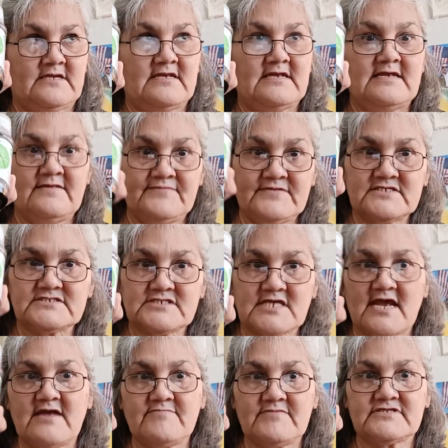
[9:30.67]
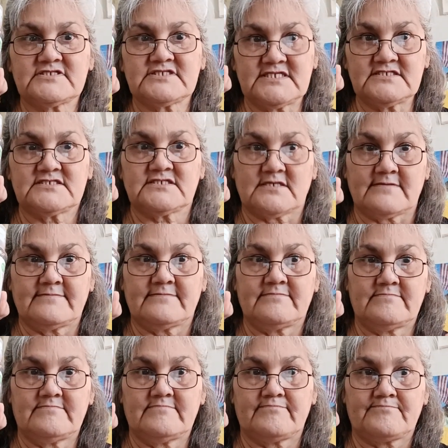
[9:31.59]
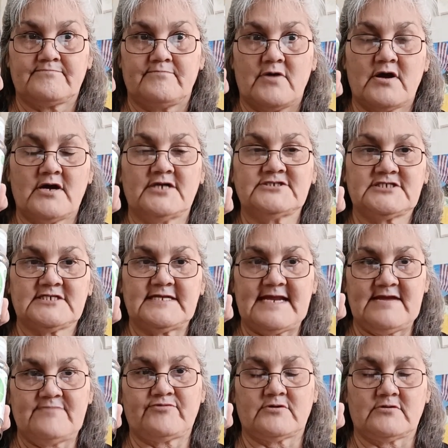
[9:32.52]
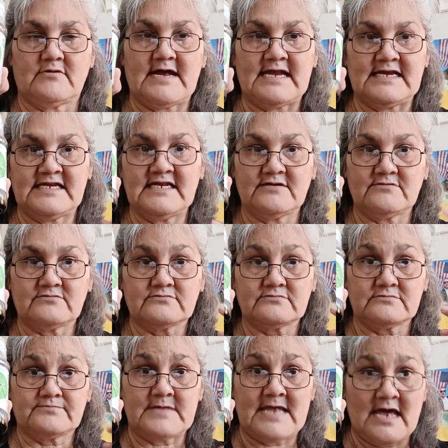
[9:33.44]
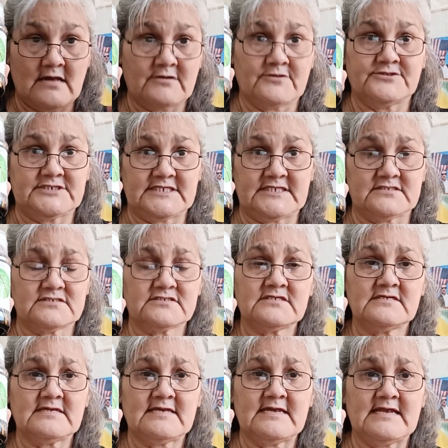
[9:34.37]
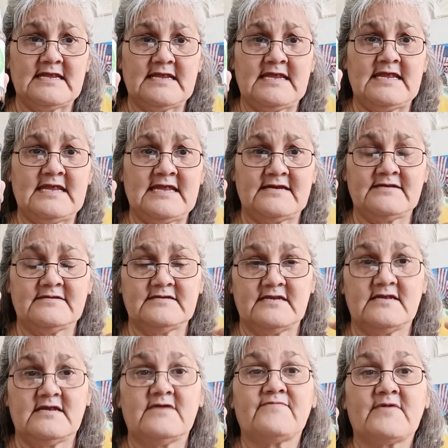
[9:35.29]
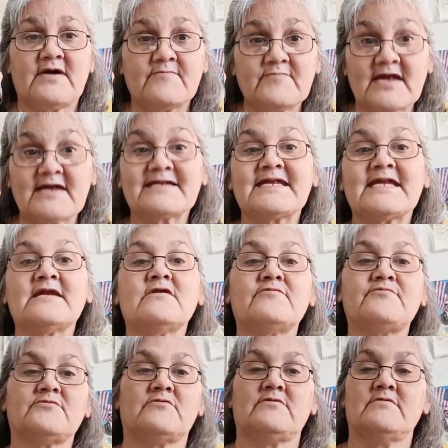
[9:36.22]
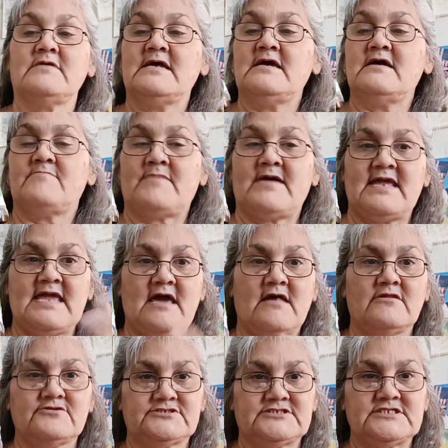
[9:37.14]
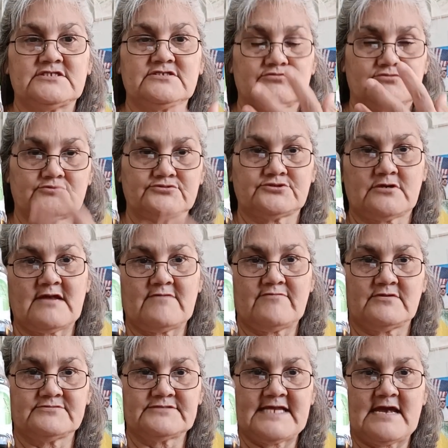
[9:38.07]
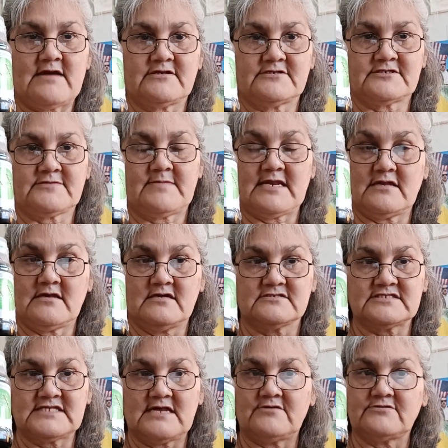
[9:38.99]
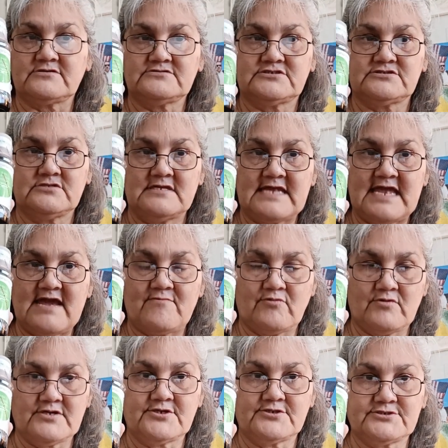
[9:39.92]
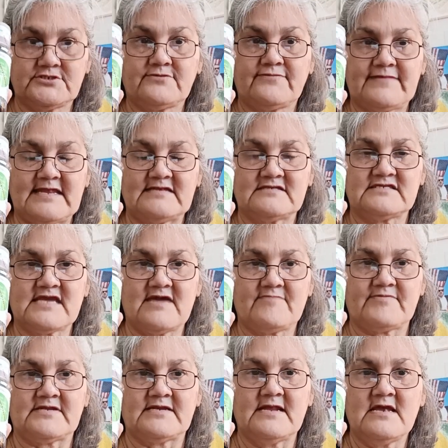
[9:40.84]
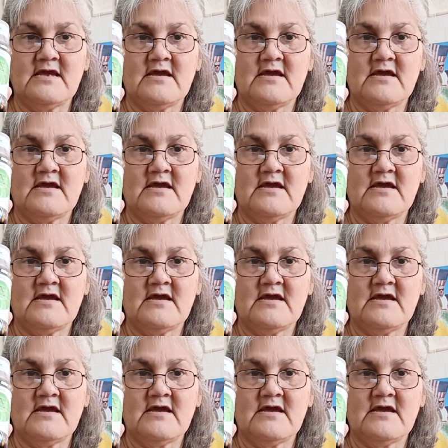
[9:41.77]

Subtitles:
In this time of season, March and April, I get allergies. And if I'm not careful, my allergies will travel down into my lungs, and I'll have 1 or 2 things happen.